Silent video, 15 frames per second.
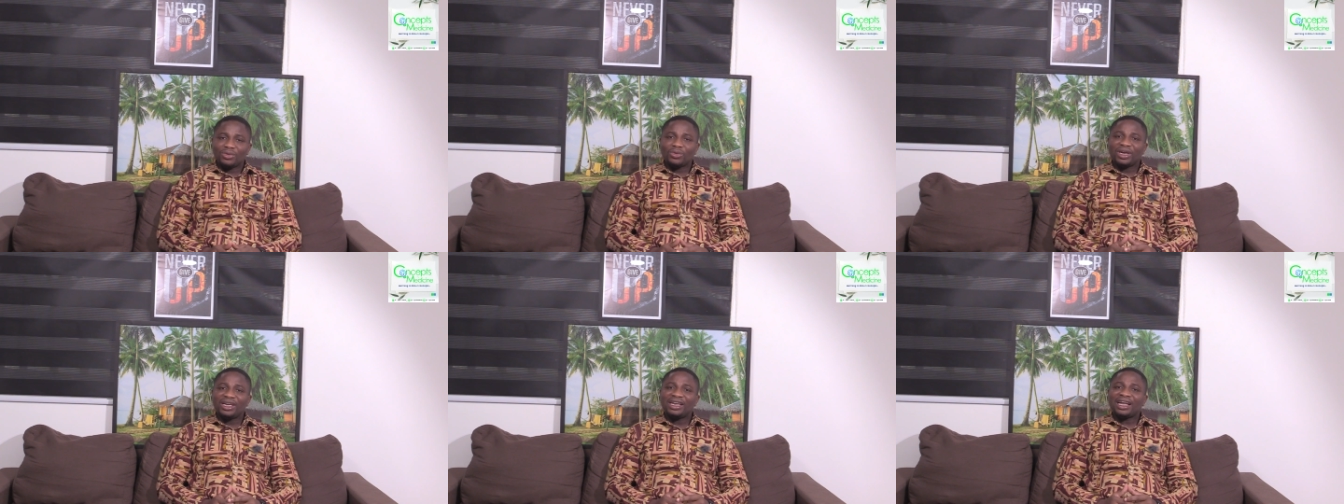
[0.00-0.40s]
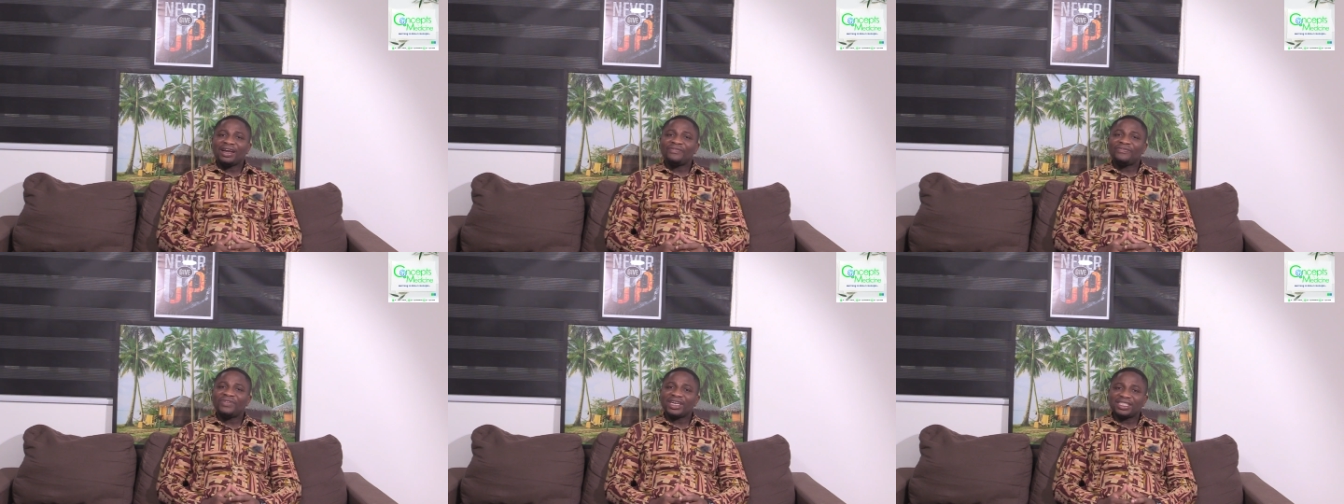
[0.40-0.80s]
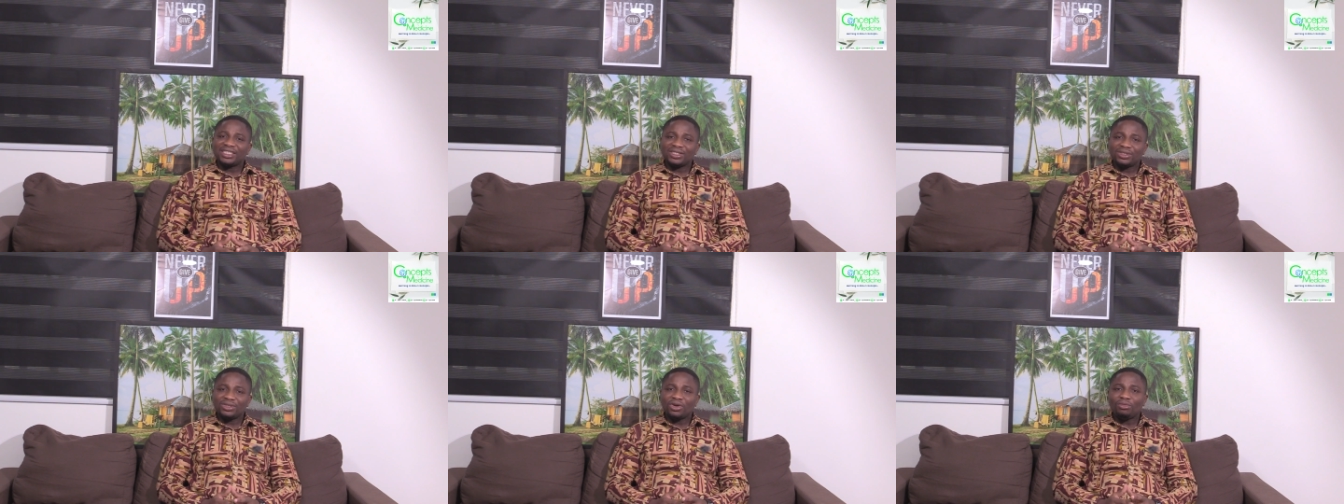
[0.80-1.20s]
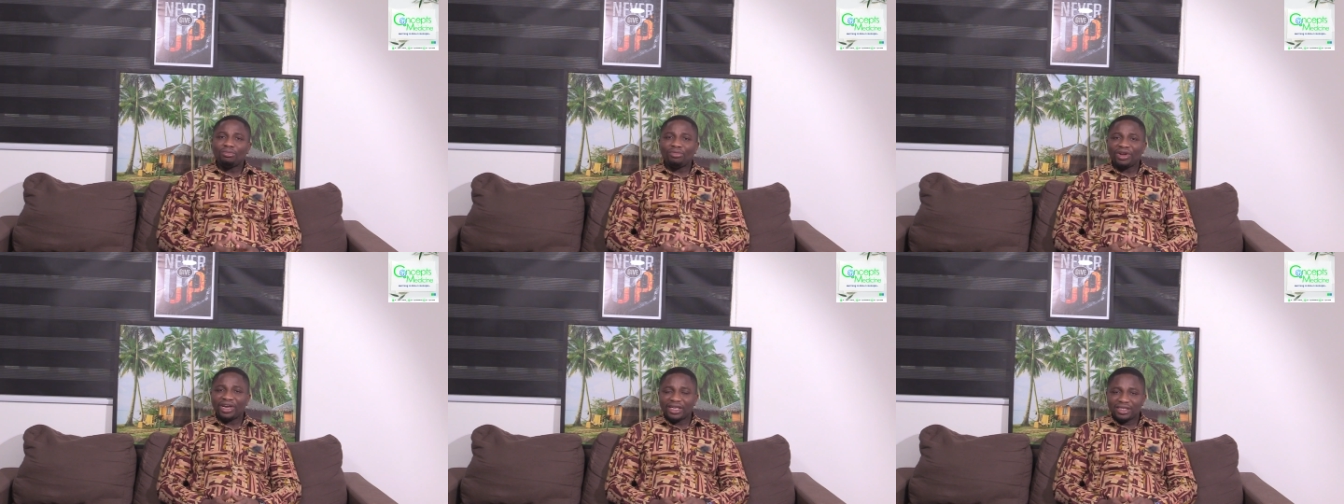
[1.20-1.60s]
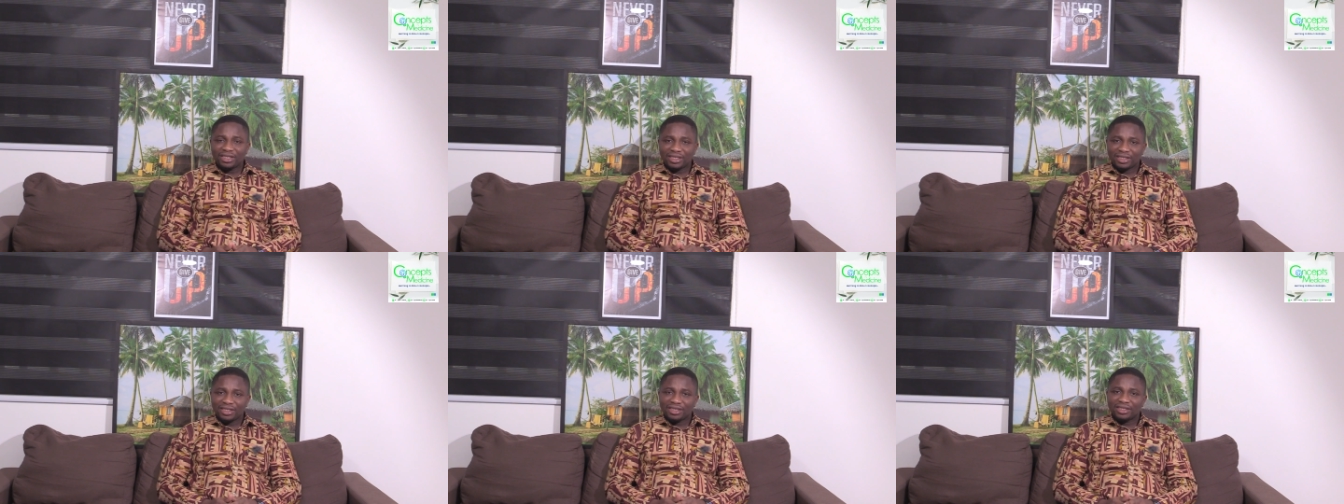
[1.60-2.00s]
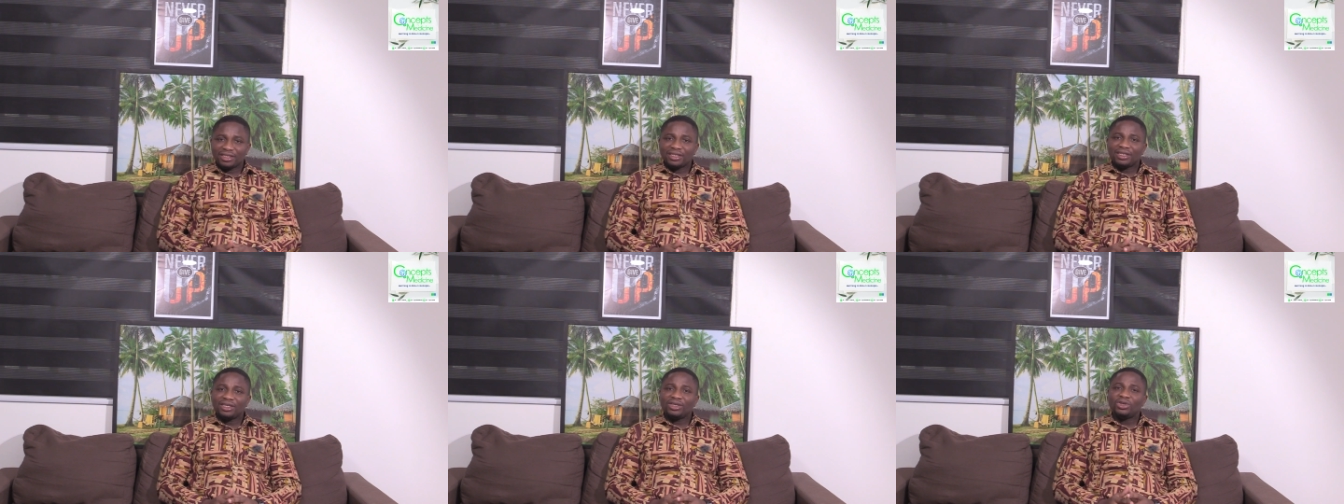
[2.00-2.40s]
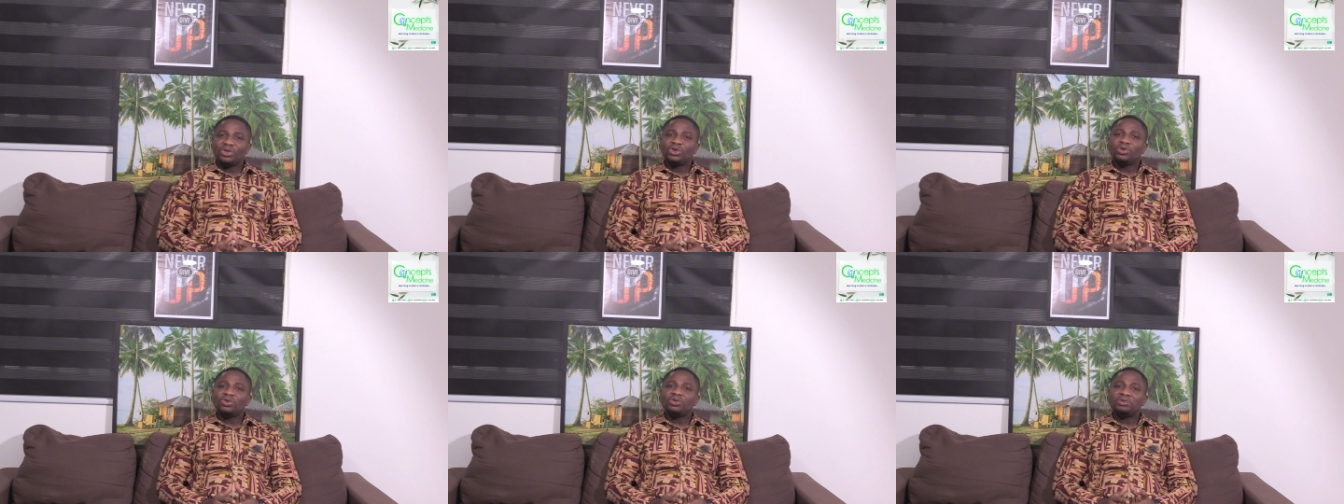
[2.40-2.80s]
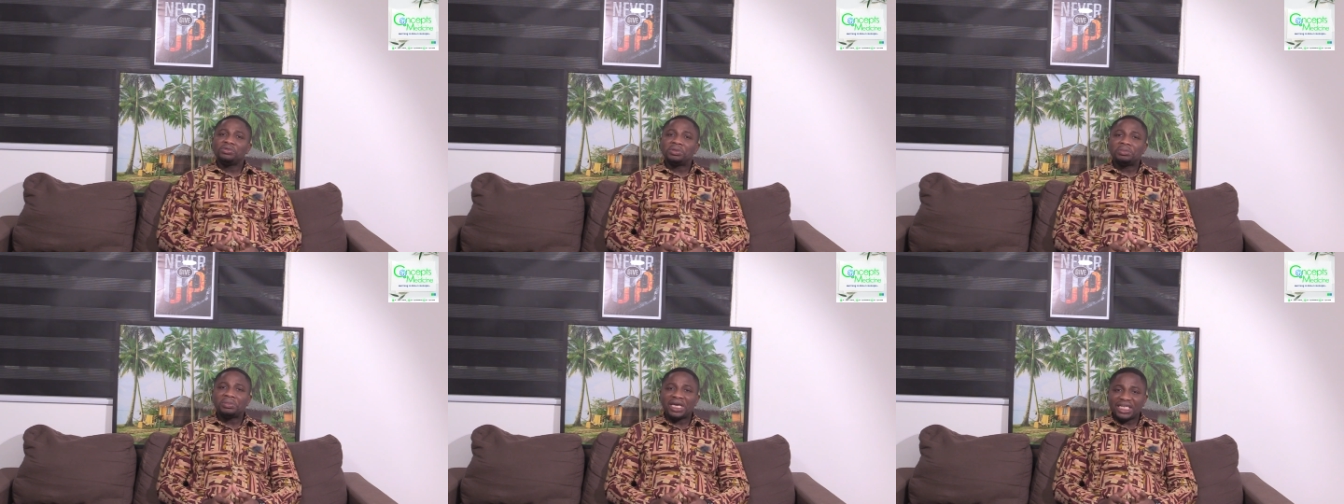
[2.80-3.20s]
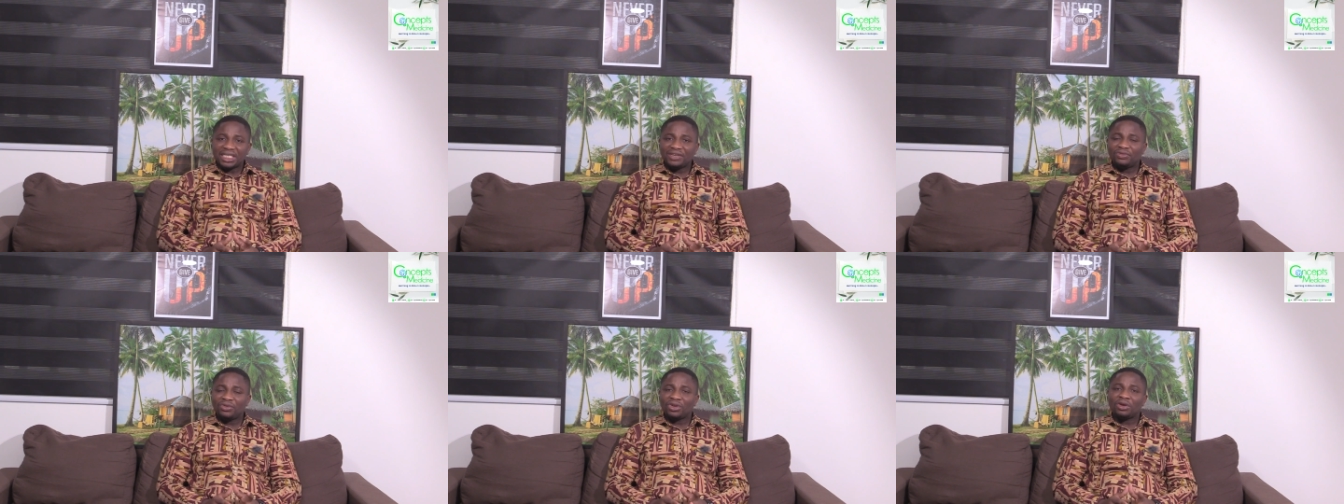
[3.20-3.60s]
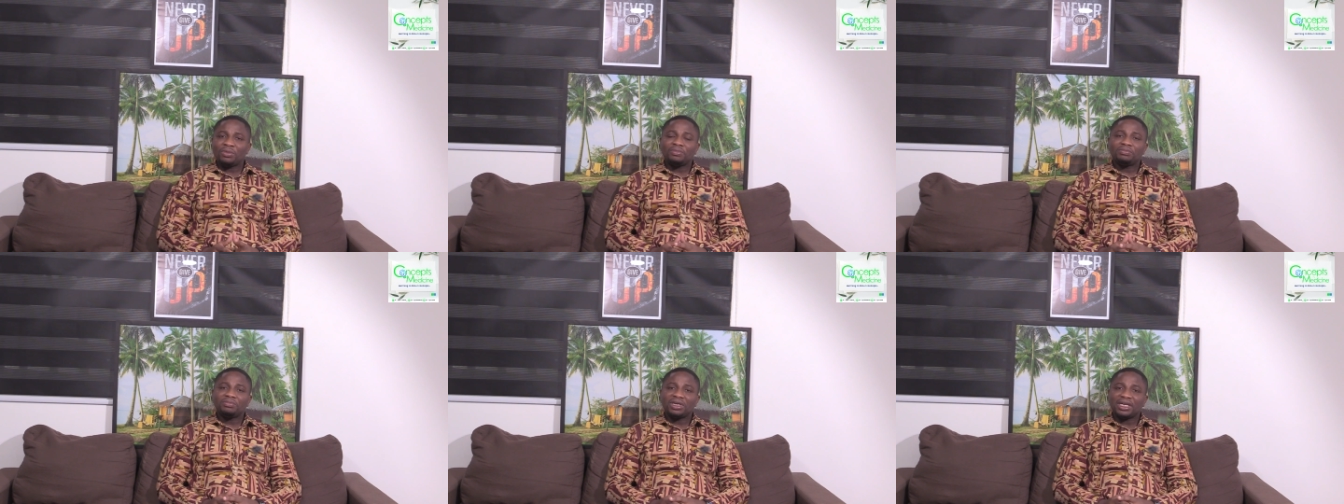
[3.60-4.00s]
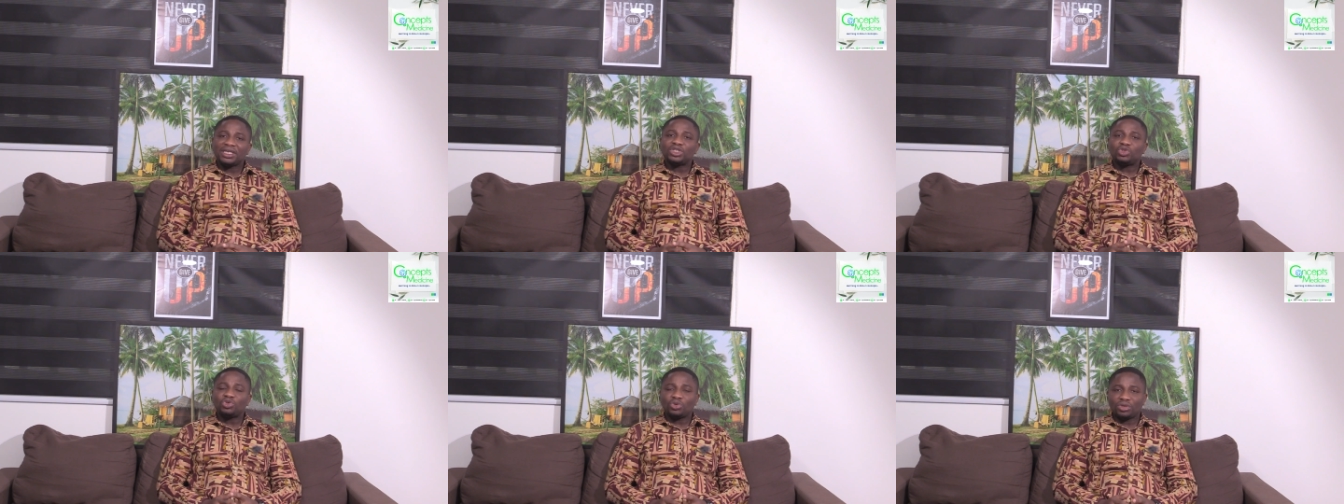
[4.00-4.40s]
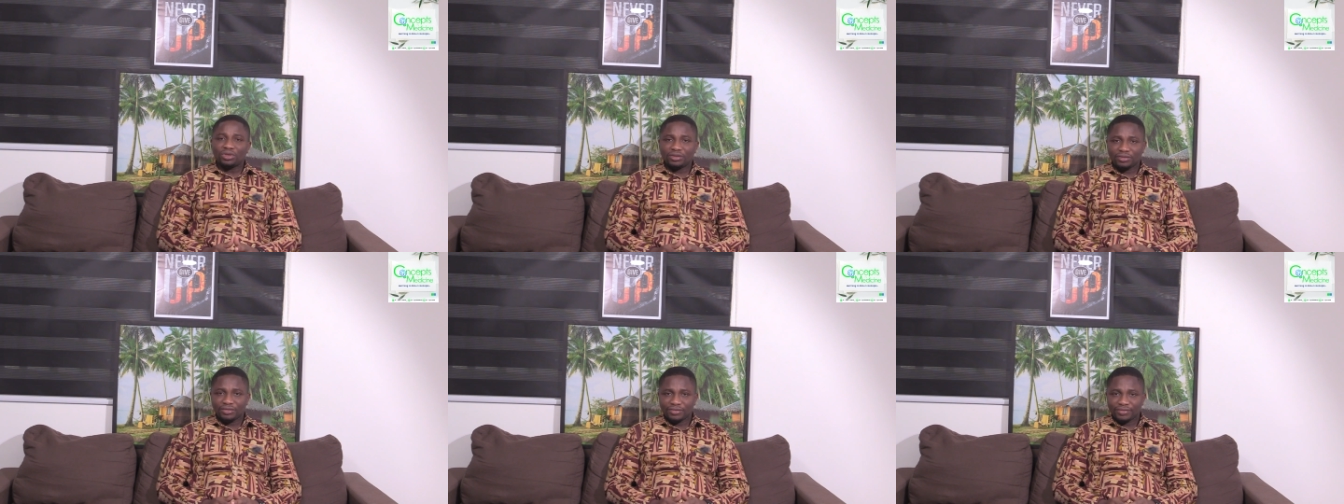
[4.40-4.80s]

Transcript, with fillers: When it affects your brain, you may develop a stroke.